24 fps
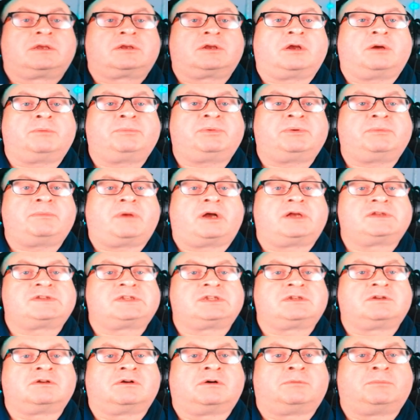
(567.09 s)

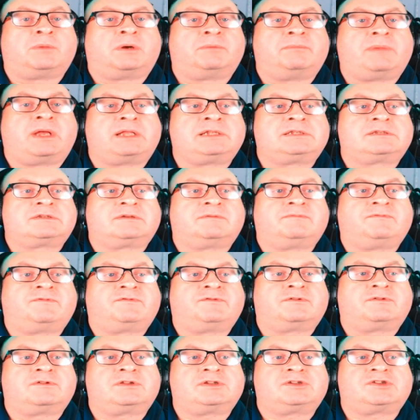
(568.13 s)
compromising your momentum
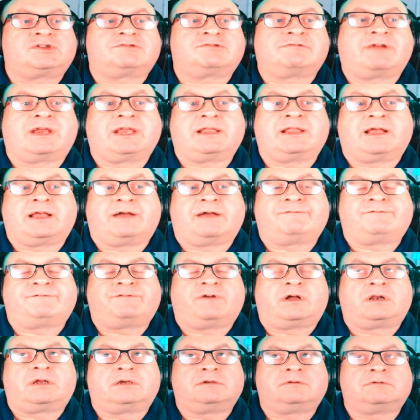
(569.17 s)
for the straight that
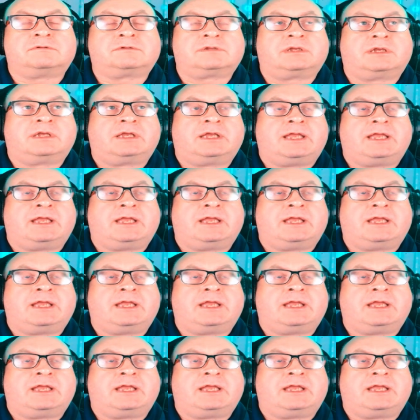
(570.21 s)
follows.